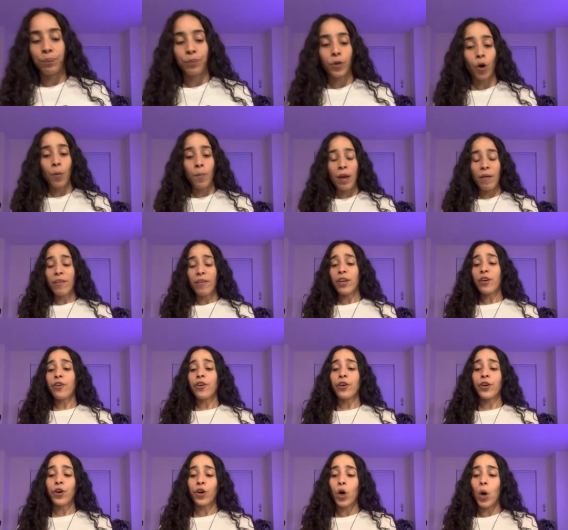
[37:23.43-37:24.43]
Or maybe
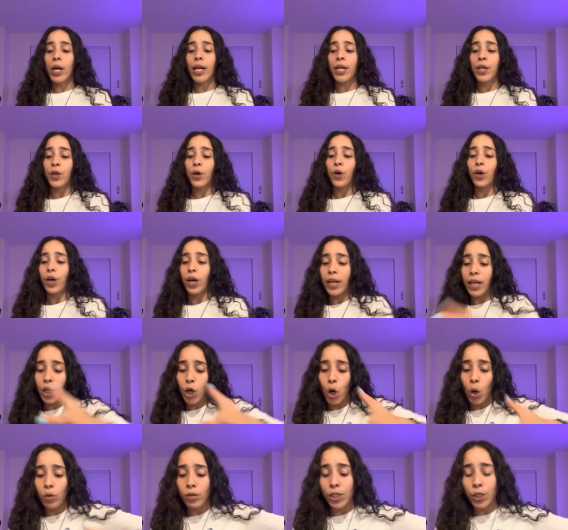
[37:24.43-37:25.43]
you're gonna
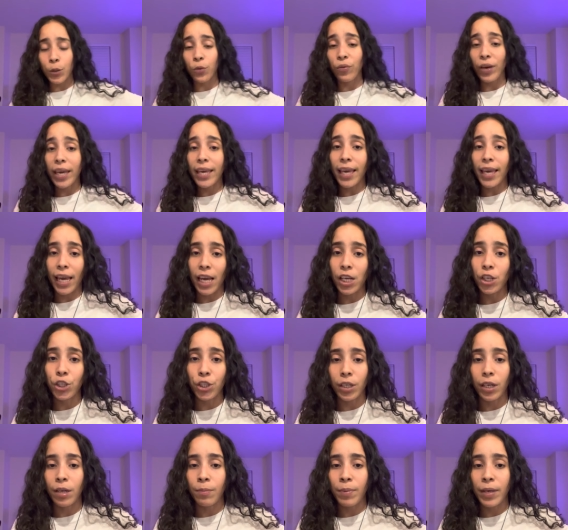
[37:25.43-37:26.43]
go to vacation,